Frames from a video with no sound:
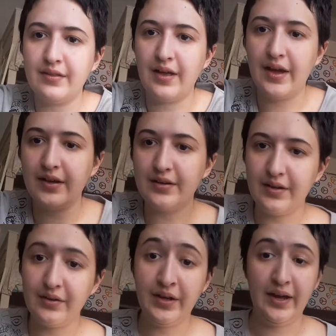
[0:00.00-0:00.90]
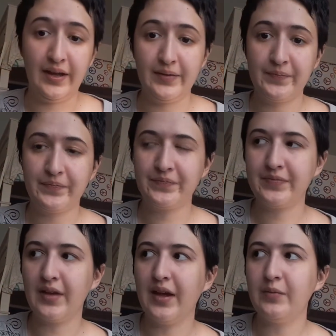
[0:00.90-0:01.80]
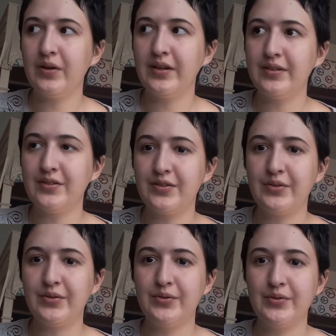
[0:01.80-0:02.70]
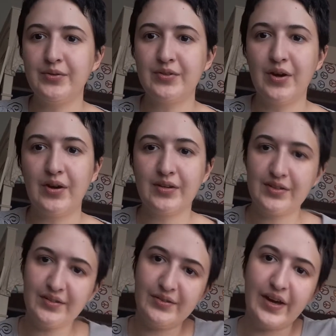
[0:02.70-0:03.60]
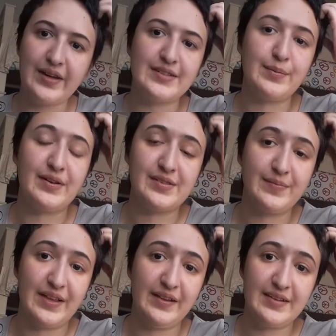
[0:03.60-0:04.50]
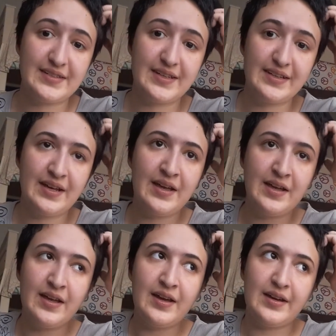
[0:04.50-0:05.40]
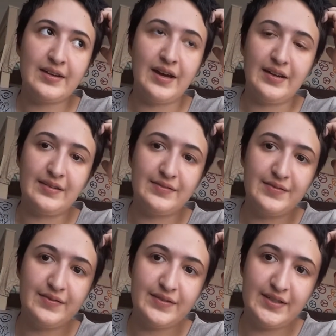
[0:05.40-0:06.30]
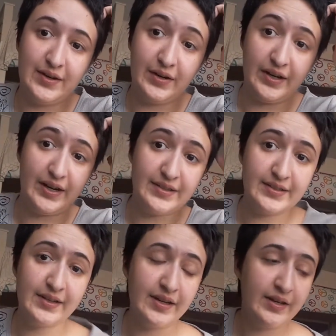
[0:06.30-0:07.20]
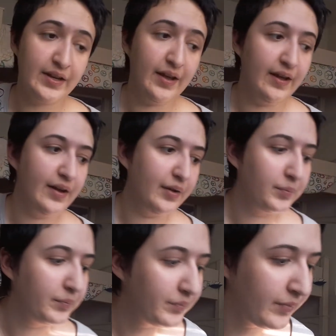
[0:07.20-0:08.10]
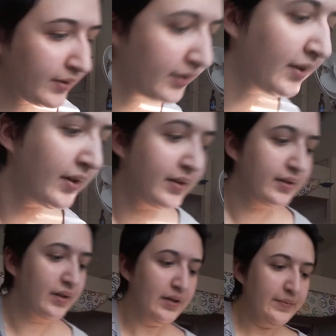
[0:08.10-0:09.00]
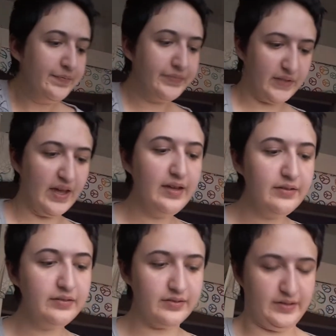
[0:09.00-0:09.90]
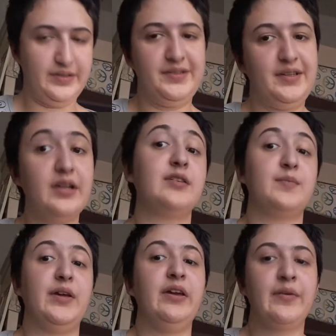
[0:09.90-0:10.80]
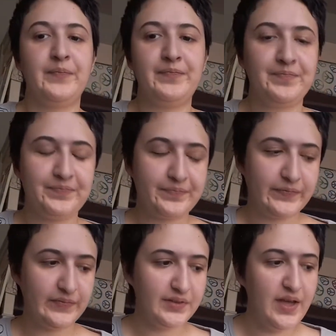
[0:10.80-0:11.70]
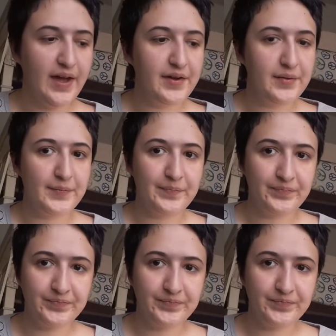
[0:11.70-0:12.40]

that. Okay, I wanted to talk to you guys about something that's kind of serious. Um, excuse me. Um,